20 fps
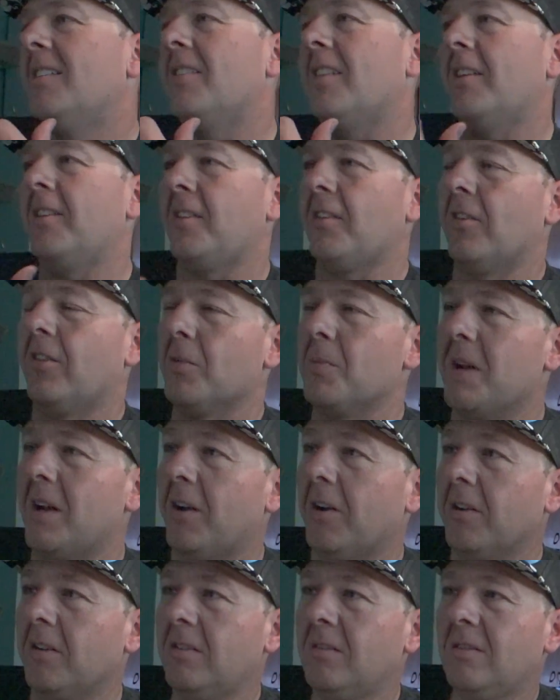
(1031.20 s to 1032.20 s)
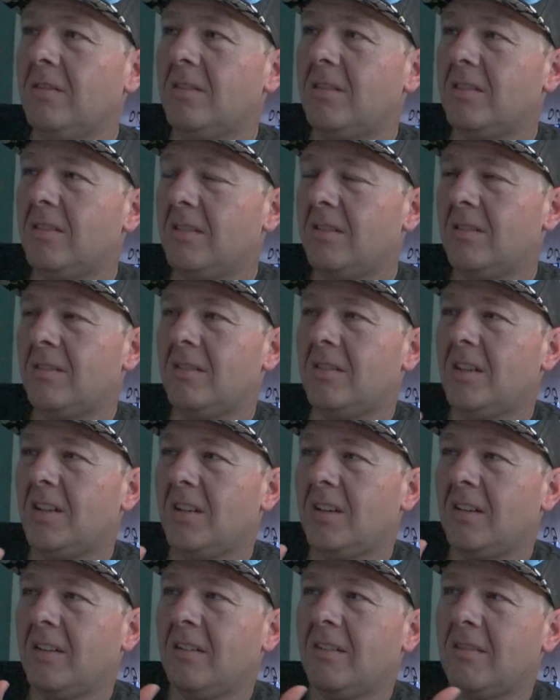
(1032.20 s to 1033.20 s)
I think there's about
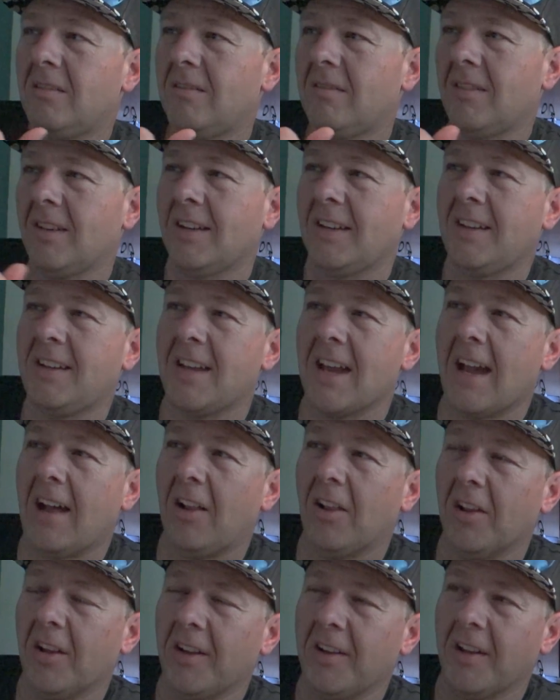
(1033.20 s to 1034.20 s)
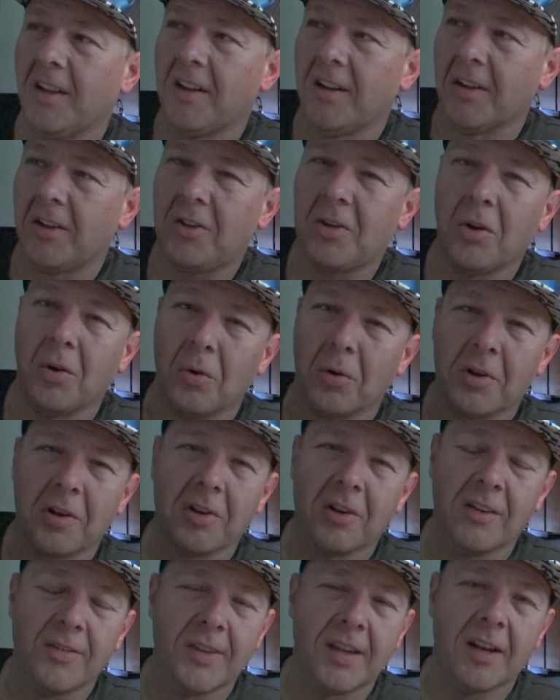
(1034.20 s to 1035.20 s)
a gallon and a
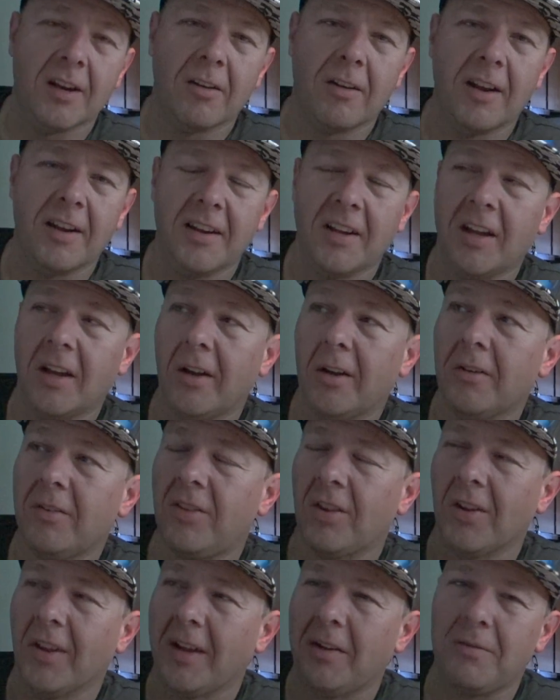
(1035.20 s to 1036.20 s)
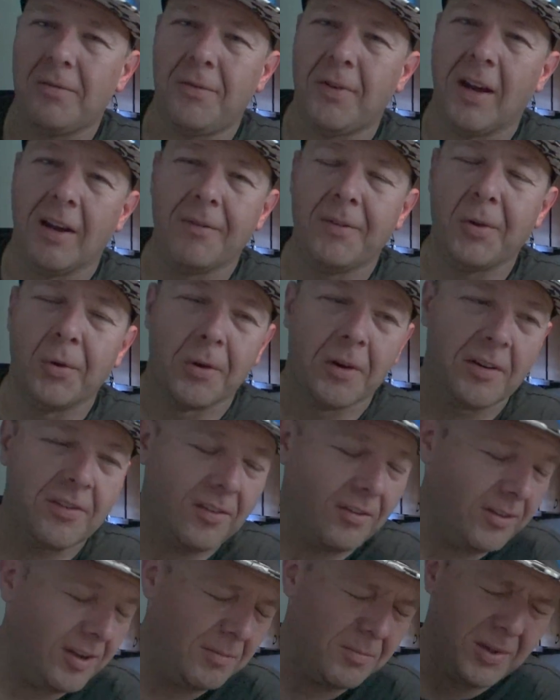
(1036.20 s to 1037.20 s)
quarter in there right now, so like five
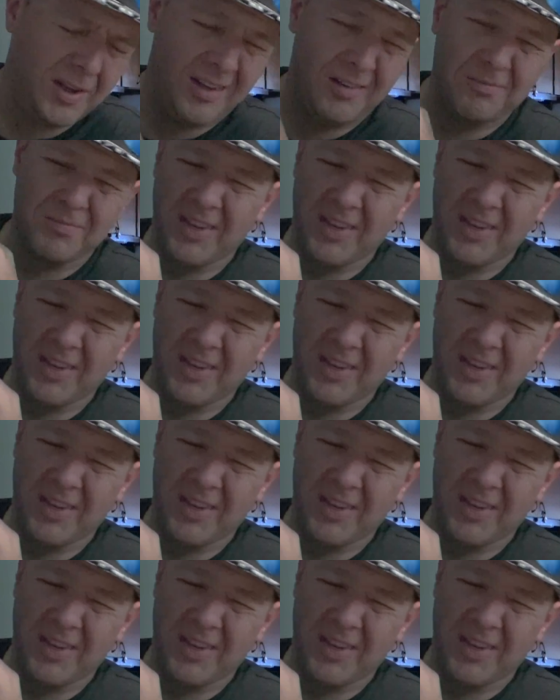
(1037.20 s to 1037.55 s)
quarts or something,